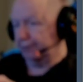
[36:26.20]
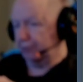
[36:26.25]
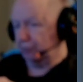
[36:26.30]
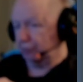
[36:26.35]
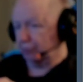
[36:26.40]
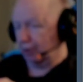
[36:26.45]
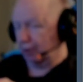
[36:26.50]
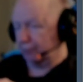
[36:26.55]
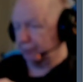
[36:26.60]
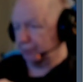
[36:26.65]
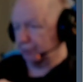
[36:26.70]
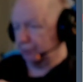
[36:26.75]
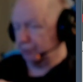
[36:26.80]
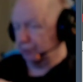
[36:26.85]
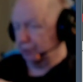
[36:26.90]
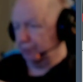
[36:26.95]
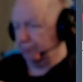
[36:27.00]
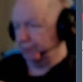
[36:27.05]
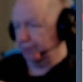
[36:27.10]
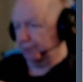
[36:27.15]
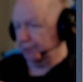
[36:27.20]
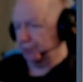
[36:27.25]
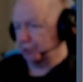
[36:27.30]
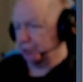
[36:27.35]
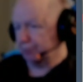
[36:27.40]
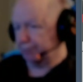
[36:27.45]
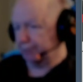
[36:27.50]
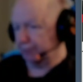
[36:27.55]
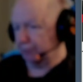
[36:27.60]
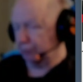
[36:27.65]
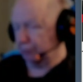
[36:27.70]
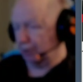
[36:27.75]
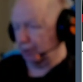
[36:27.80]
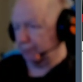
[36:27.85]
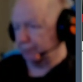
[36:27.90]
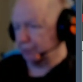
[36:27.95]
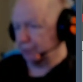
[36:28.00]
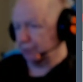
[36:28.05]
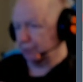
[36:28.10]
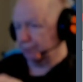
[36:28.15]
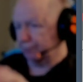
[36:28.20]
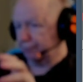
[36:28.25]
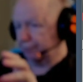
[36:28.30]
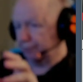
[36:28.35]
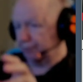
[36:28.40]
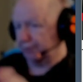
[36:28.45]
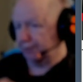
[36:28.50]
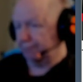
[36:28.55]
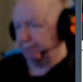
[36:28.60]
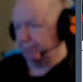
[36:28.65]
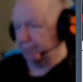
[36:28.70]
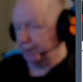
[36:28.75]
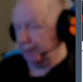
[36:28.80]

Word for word: officer, Univillage police officer, for the day